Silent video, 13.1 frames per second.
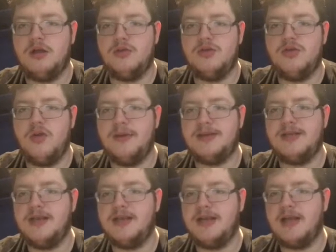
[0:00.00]
will not be
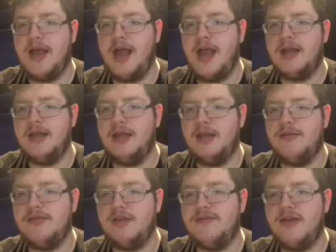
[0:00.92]
attending any
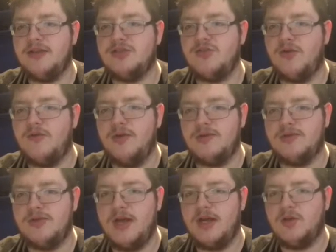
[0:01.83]
of the events during
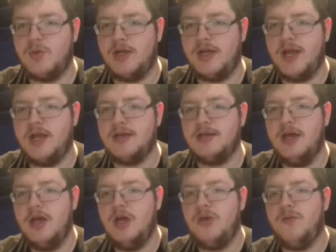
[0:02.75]
WrestleCade weekend.
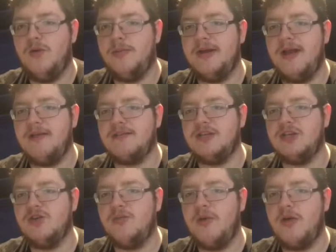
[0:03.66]
We'll be announcing a
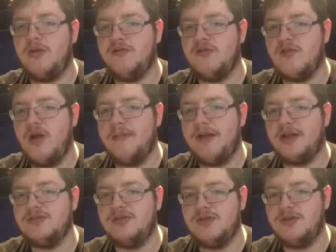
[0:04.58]
new opponent for
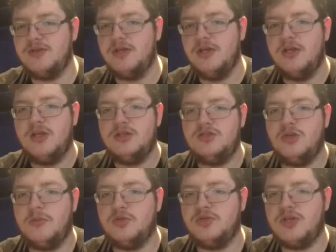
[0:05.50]
Ryback soon.
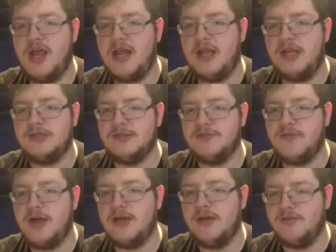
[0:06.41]
Double J is a
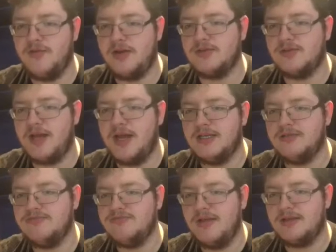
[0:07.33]
friend of
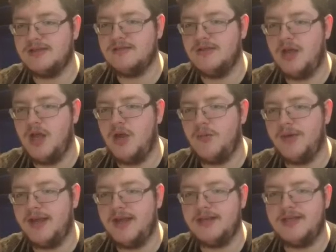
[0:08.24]
WrestleCade
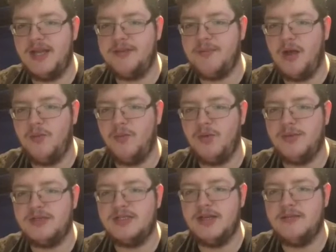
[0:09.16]
weekend team, and we
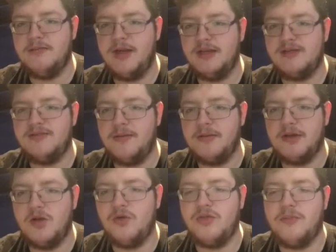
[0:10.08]
wish him and his
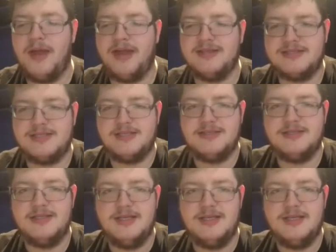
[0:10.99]
family all the best.